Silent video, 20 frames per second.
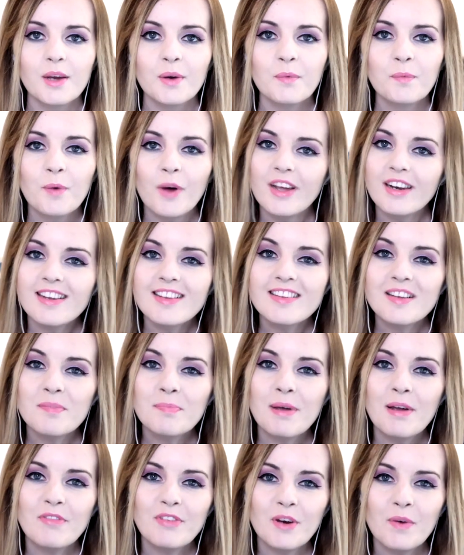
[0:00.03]
What is
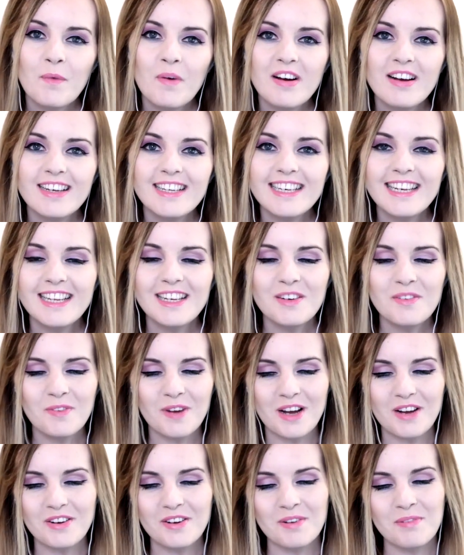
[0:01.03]
up, everyone, and
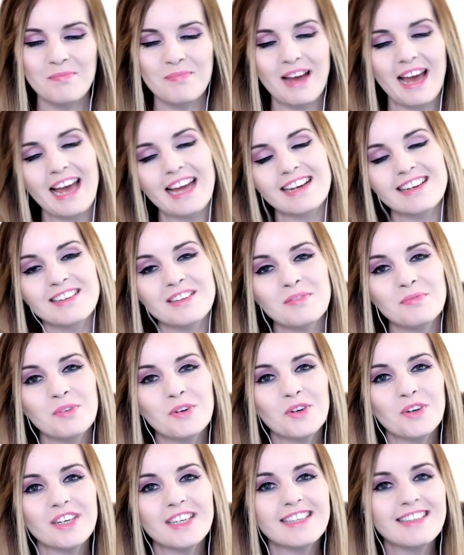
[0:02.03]
welcome back to
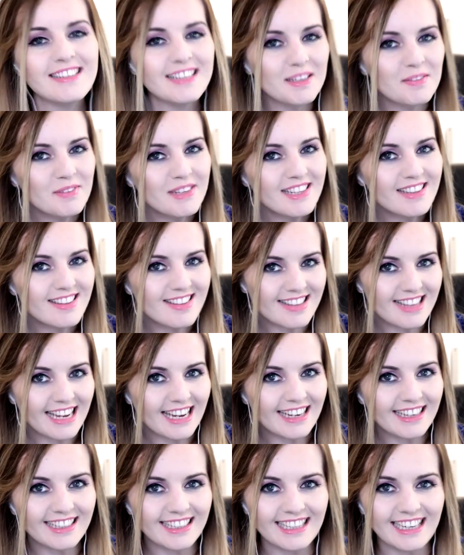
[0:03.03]
more Demon
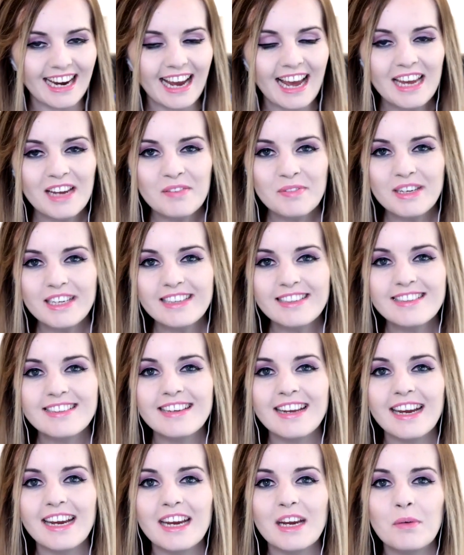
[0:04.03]
Slayer. I am here
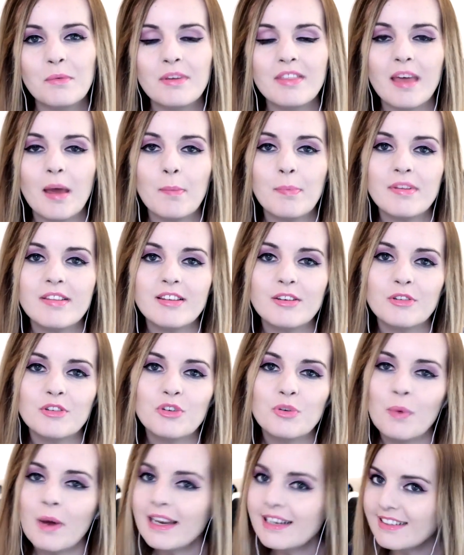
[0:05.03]
today with episode
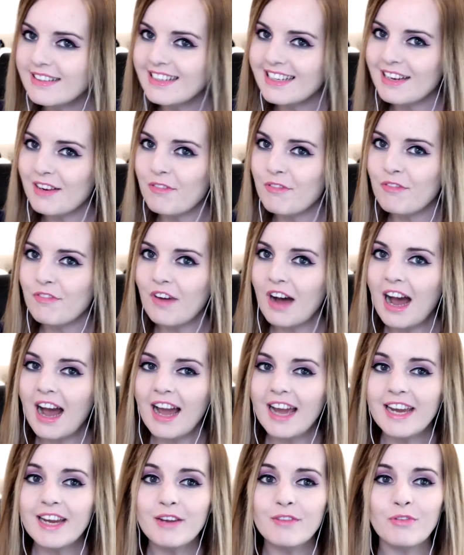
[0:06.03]

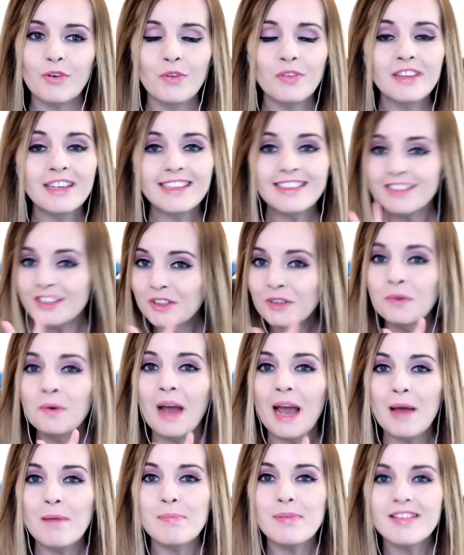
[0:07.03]
25. Only 2
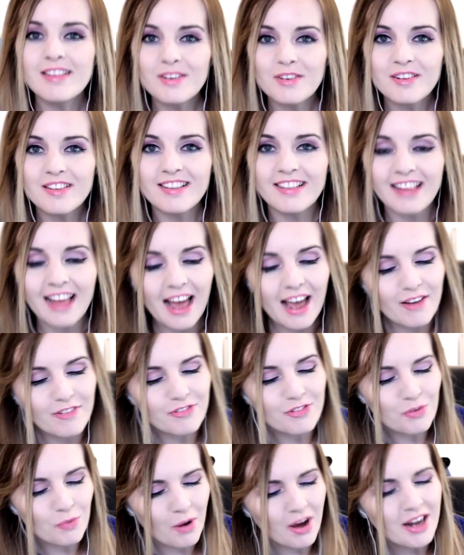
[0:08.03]
episodes
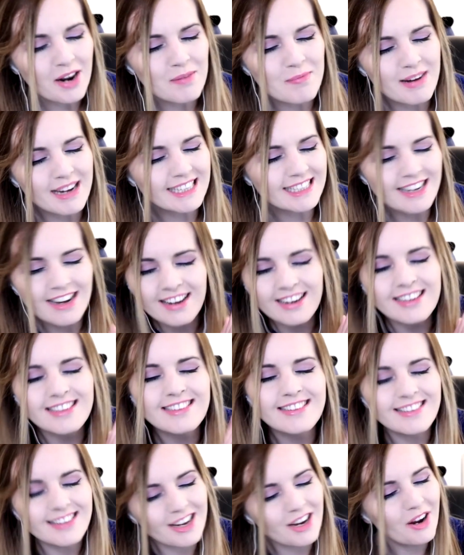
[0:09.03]
left. What am I gonna
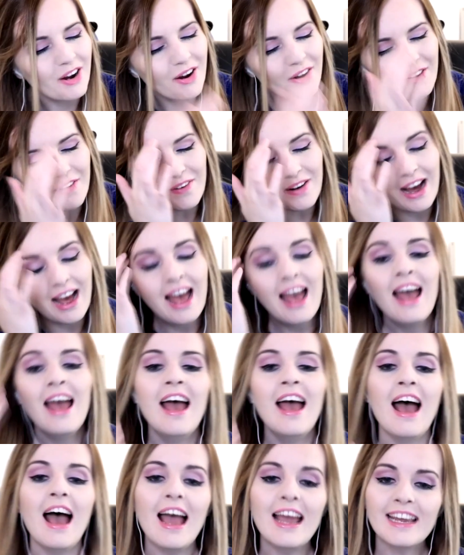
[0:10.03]
do?
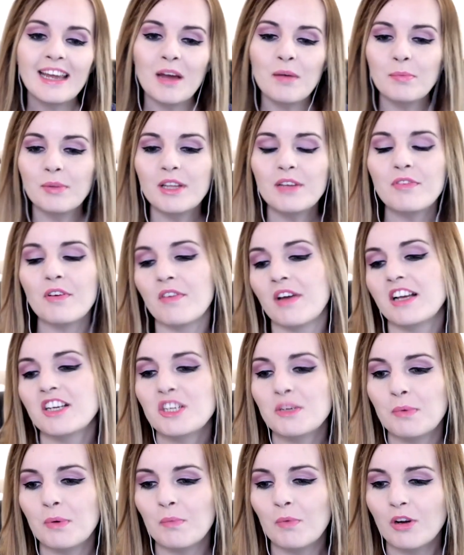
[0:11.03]
I can't believe I've
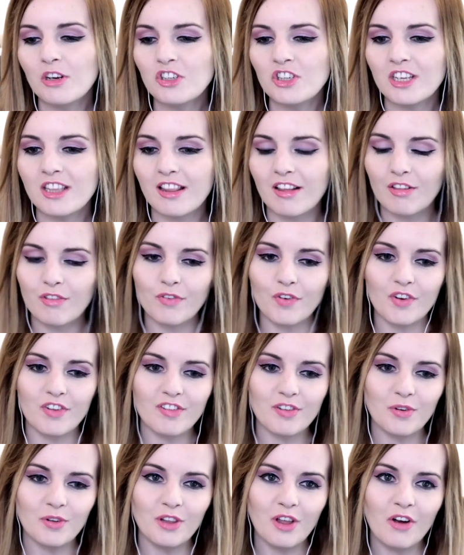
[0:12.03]
actually been watching this for
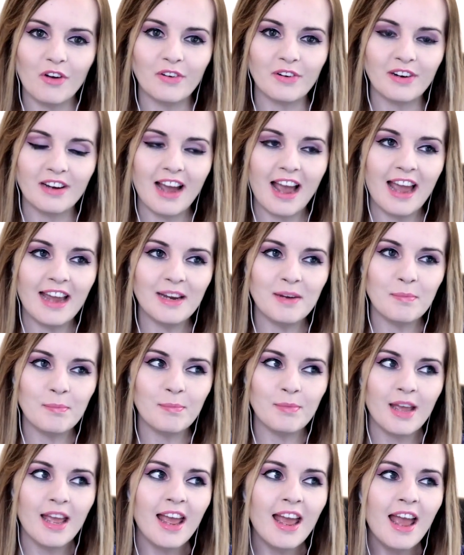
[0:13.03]
so long.
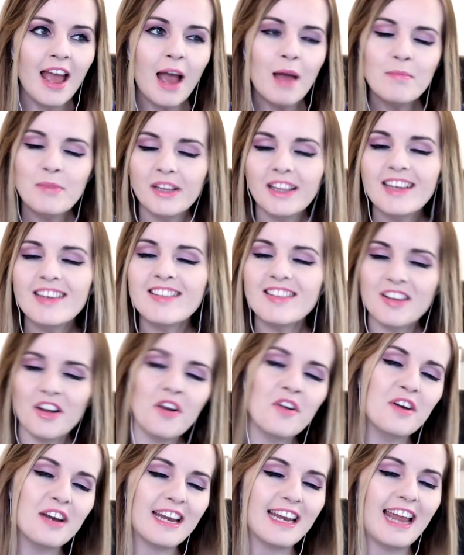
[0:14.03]
I'm really
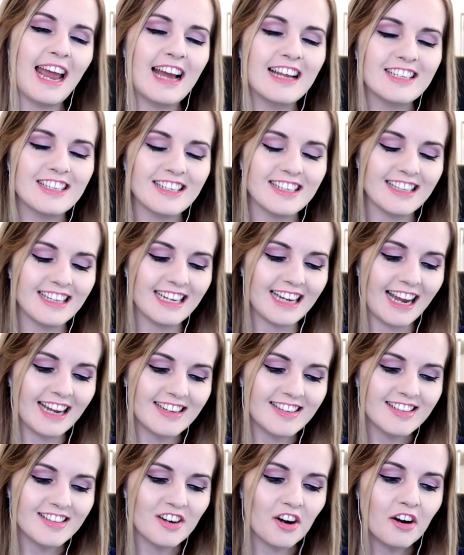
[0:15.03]
sorry, actually.
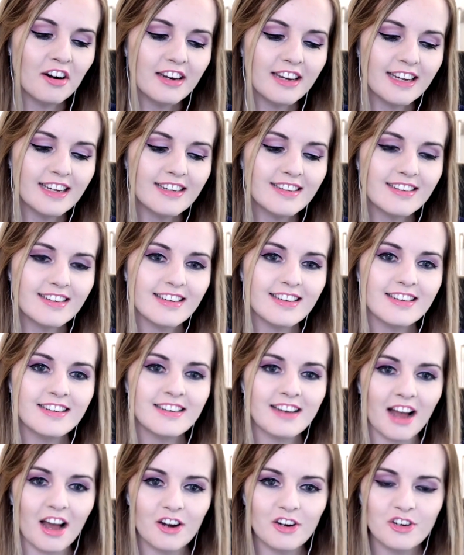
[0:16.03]
I started
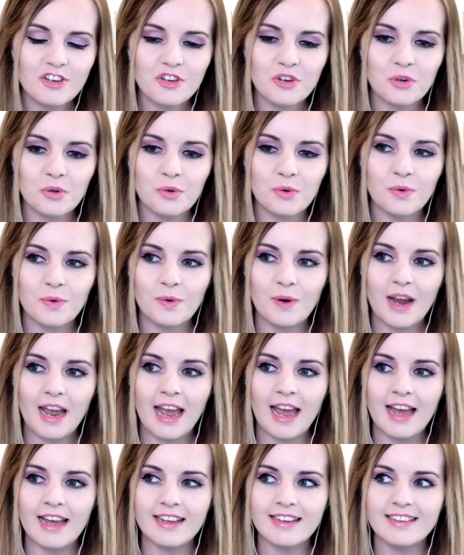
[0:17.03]
Naruto,
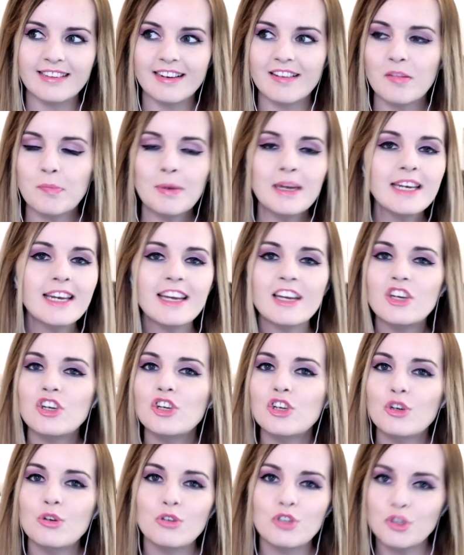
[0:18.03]
and it's been a
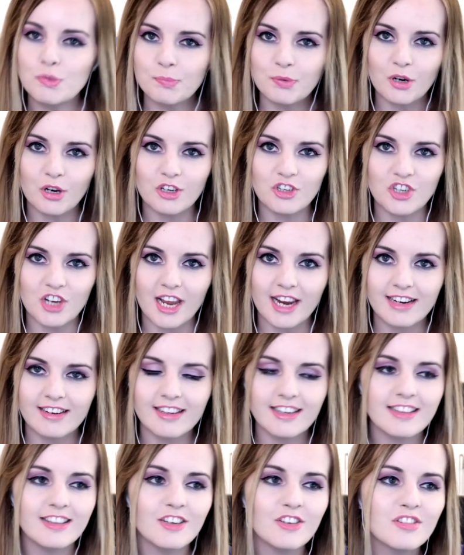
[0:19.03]
huge project.
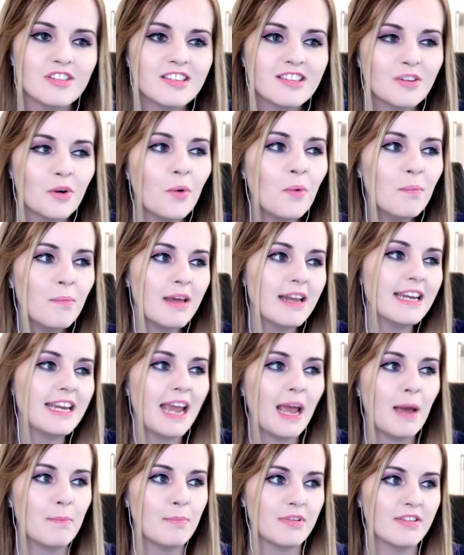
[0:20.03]
Like, there's so many
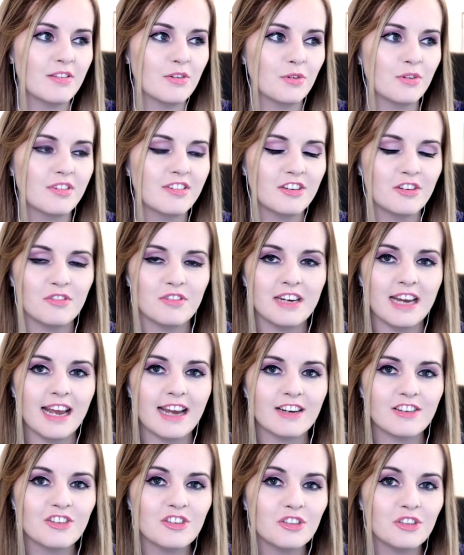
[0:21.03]
episodes to
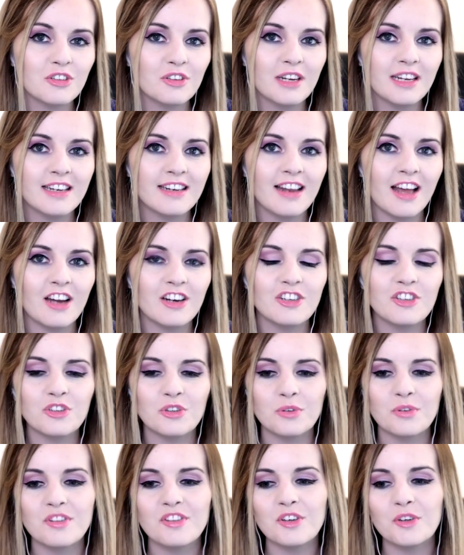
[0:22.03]
react to in
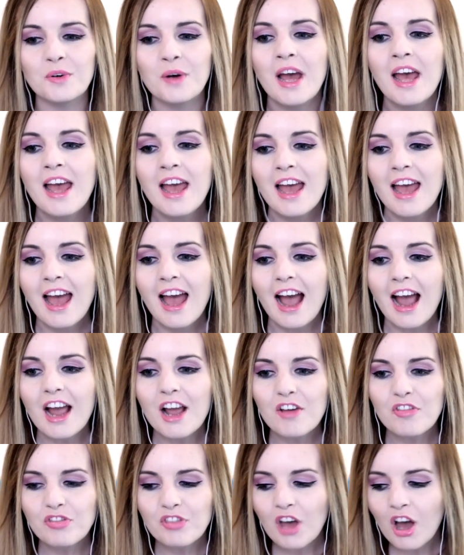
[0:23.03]
Naruto, so
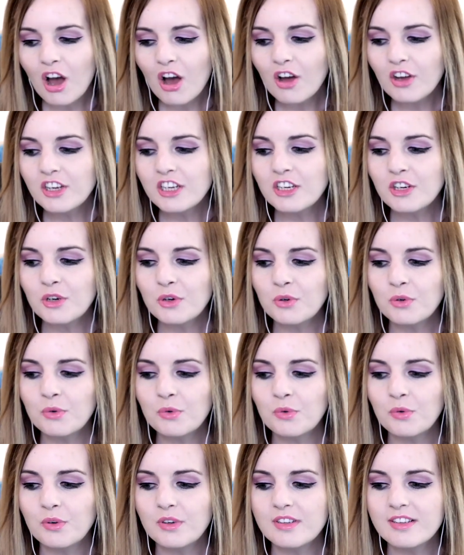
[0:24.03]
I thought, you
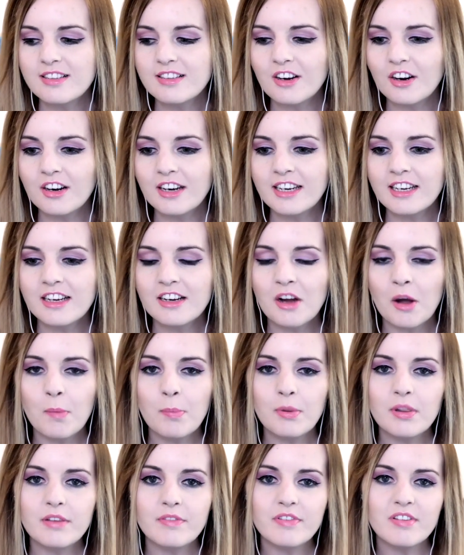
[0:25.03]
know, starting a
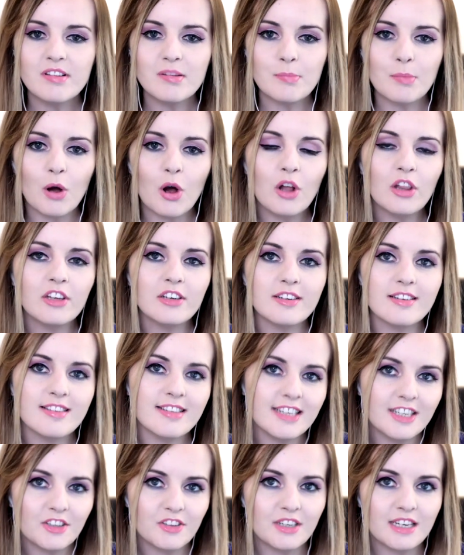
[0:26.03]
couple of smaller
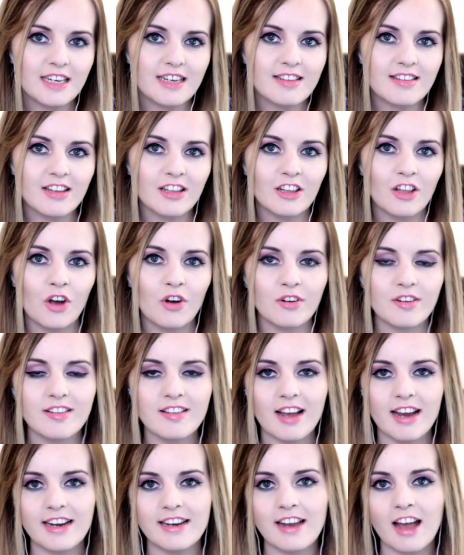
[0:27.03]
series
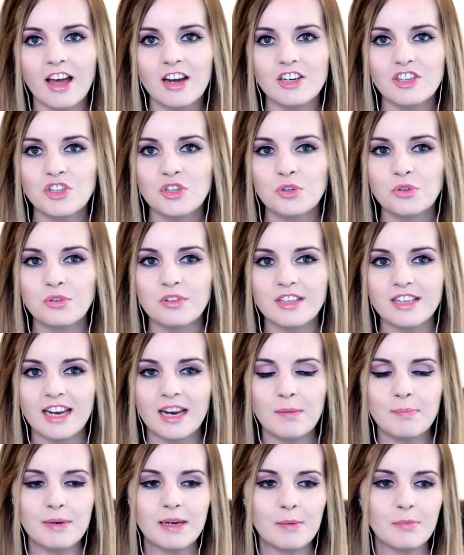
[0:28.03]
alongside Naruto that
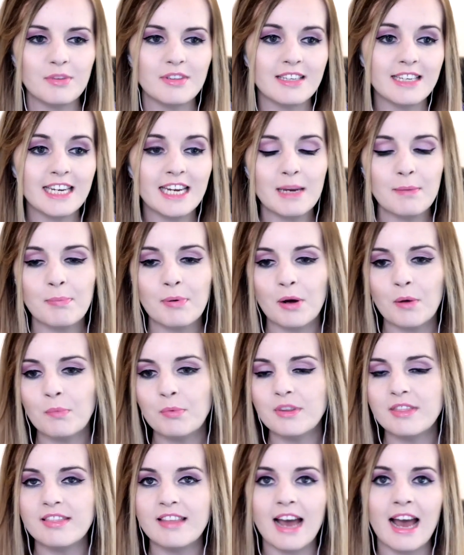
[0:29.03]
I'd be able to keep up
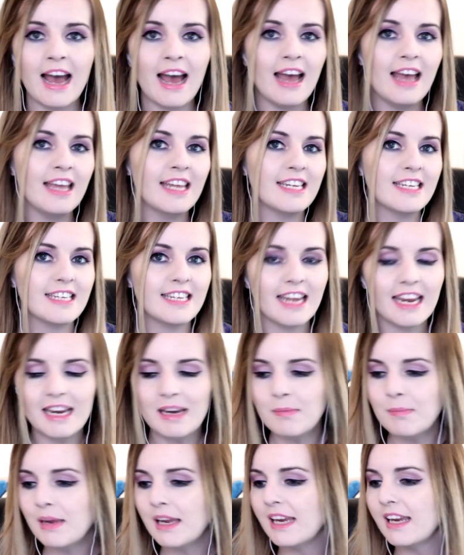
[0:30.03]
with that and
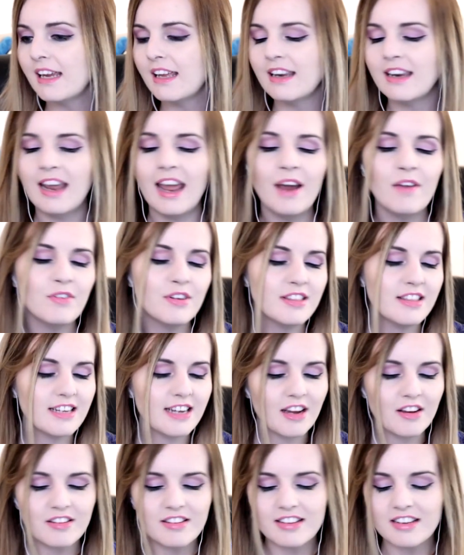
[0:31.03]
gaming and
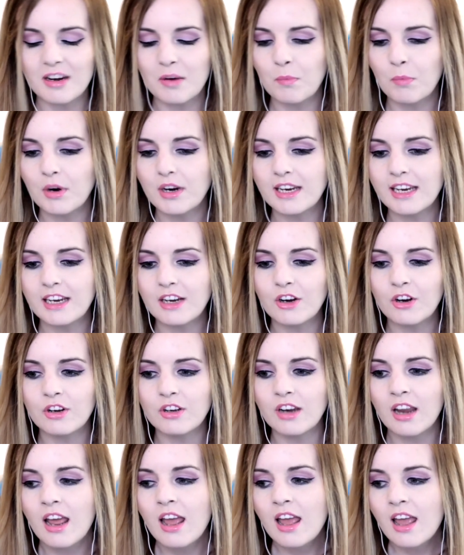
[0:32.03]
everything else that I'm working
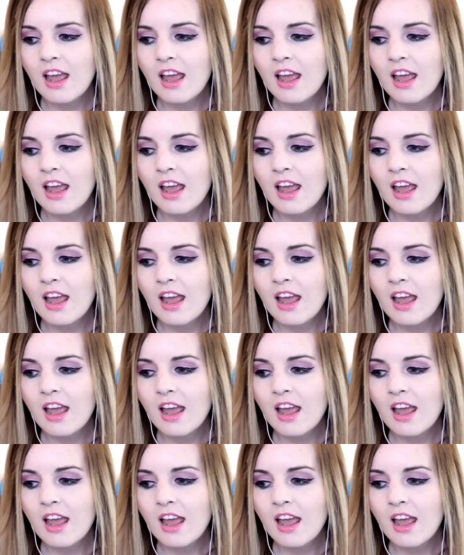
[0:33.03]
on.